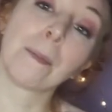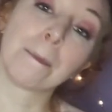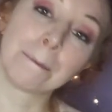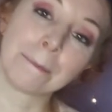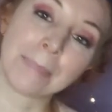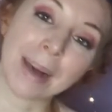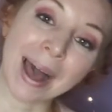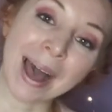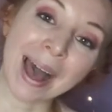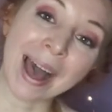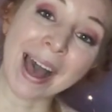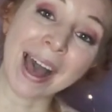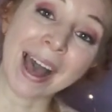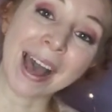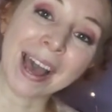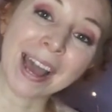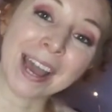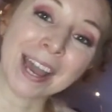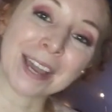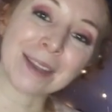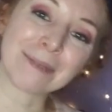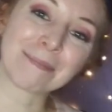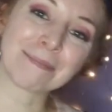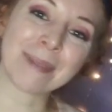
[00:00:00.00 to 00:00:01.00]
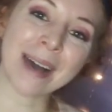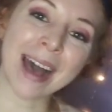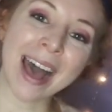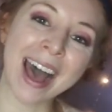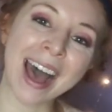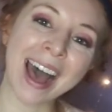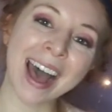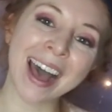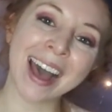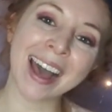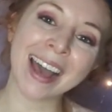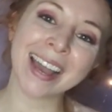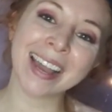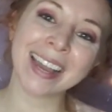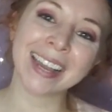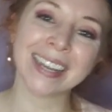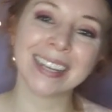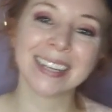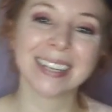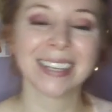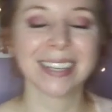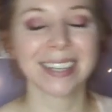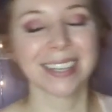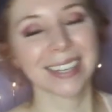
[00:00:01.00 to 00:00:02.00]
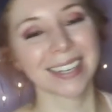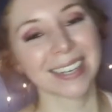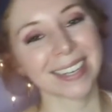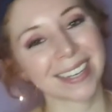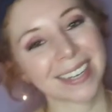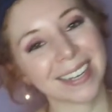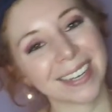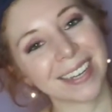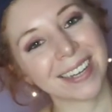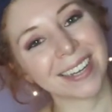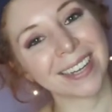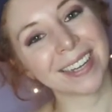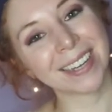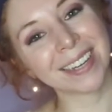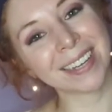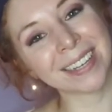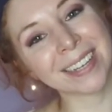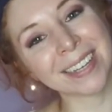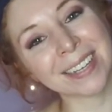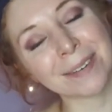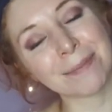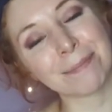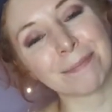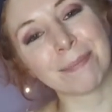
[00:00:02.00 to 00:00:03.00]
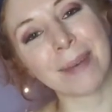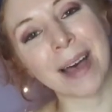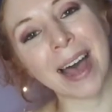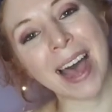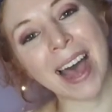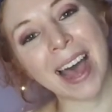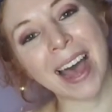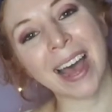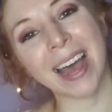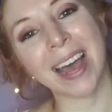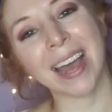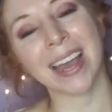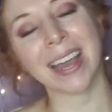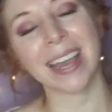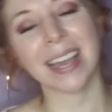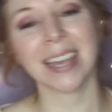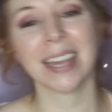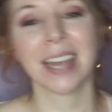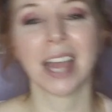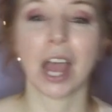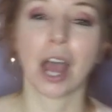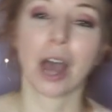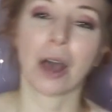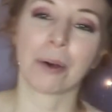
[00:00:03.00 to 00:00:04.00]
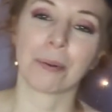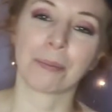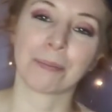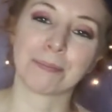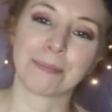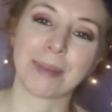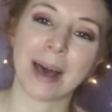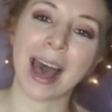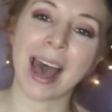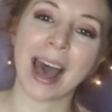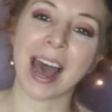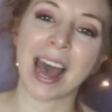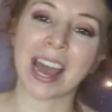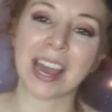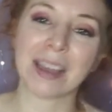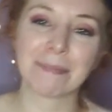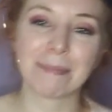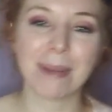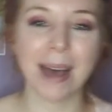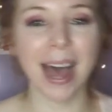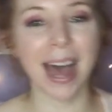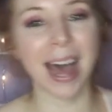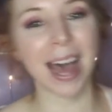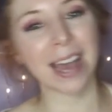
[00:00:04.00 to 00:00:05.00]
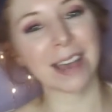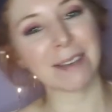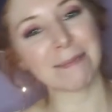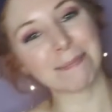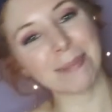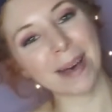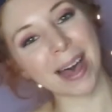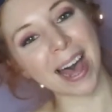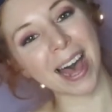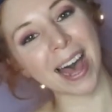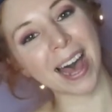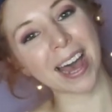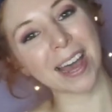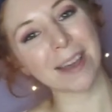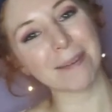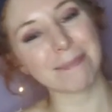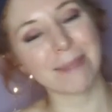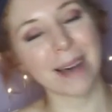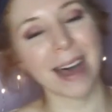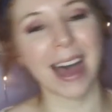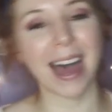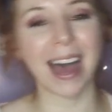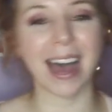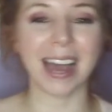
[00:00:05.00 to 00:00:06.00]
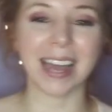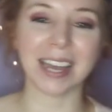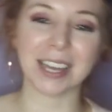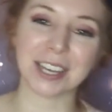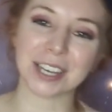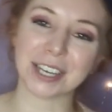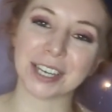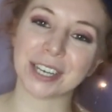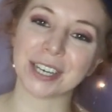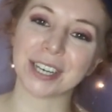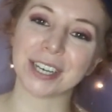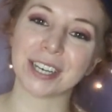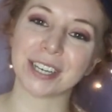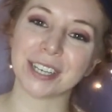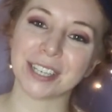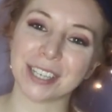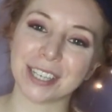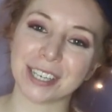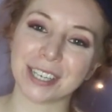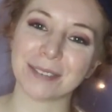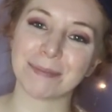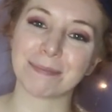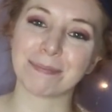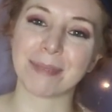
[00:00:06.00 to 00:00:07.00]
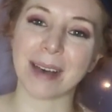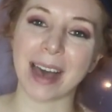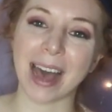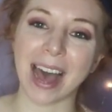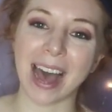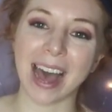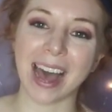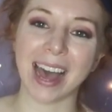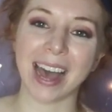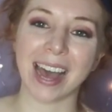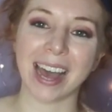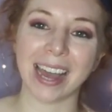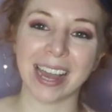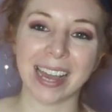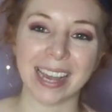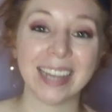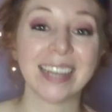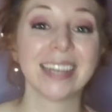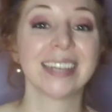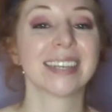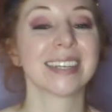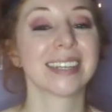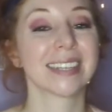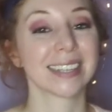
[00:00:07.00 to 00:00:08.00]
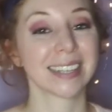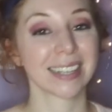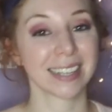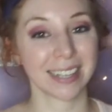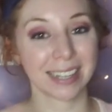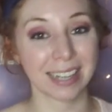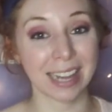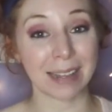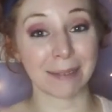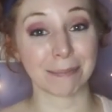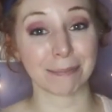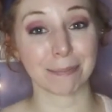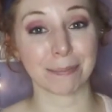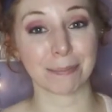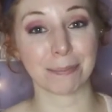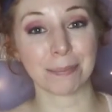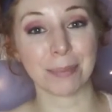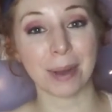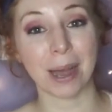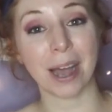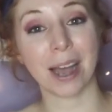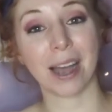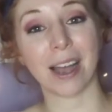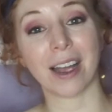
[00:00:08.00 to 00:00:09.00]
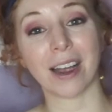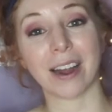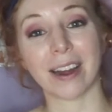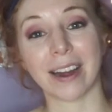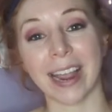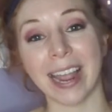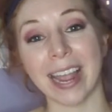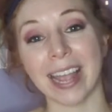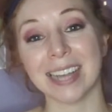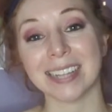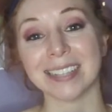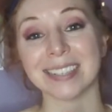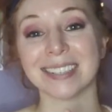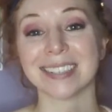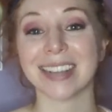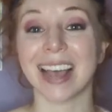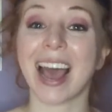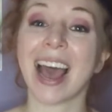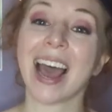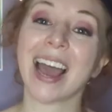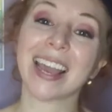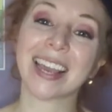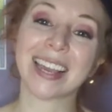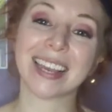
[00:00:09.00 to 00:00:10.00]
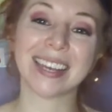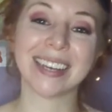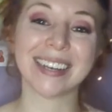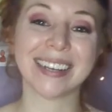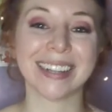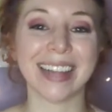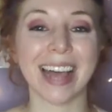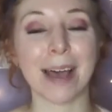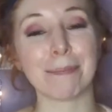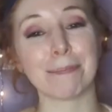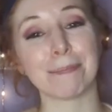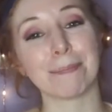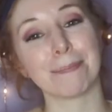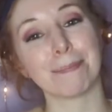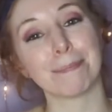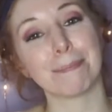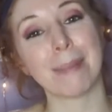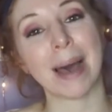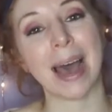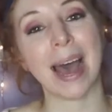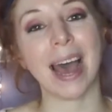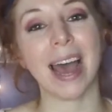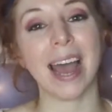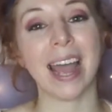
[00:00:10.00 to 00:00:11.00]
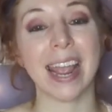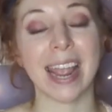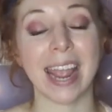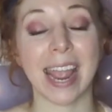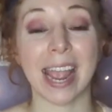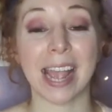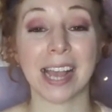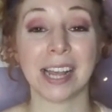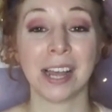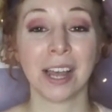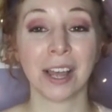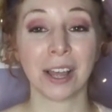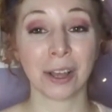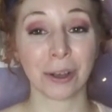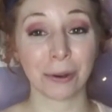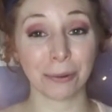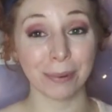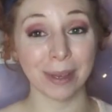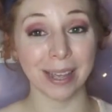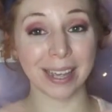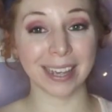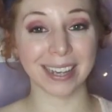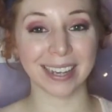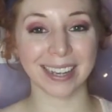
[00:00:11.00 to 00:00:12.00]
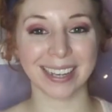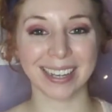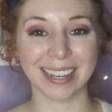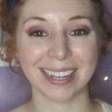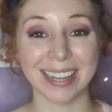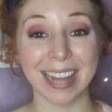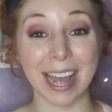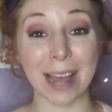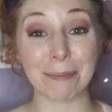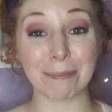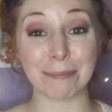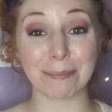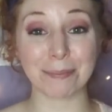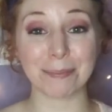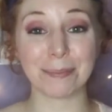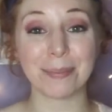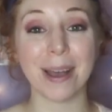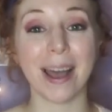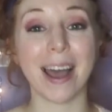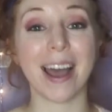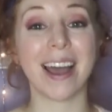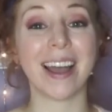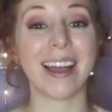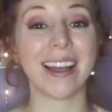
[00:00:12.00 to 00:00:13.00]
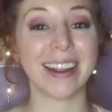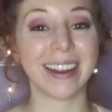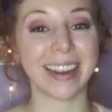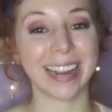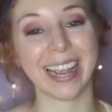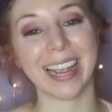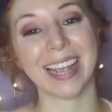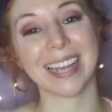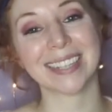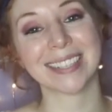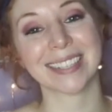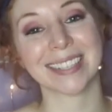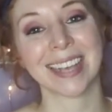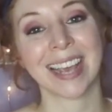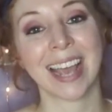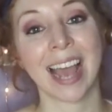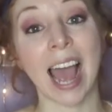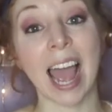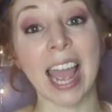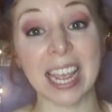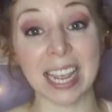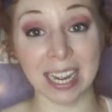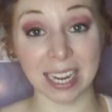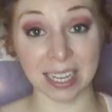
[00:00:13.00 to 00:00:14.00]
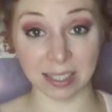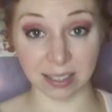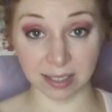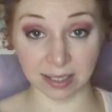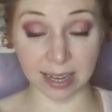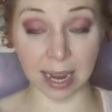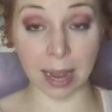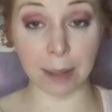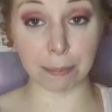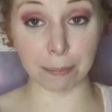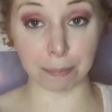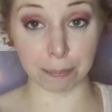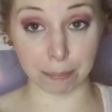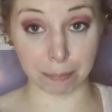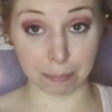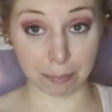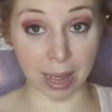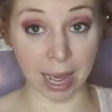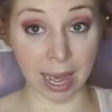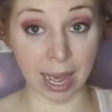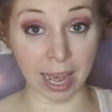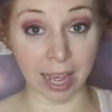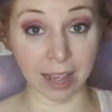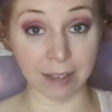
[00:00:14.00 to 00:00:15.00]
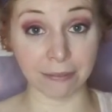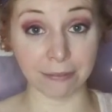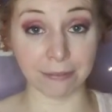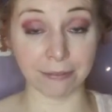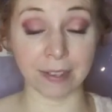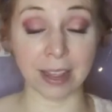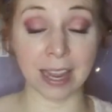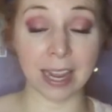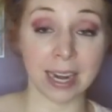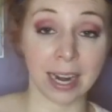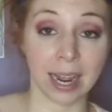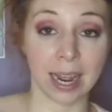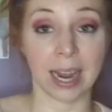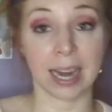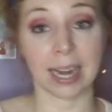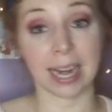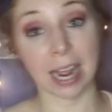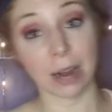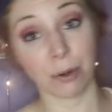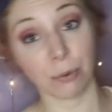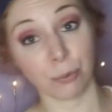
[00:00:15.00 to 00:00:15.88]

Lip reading: Bye, bye, goodbye. Bye, bye, bye, bye, goodbye. Our hands. I can clap my hands. Clap our hands. I can stamp my feet.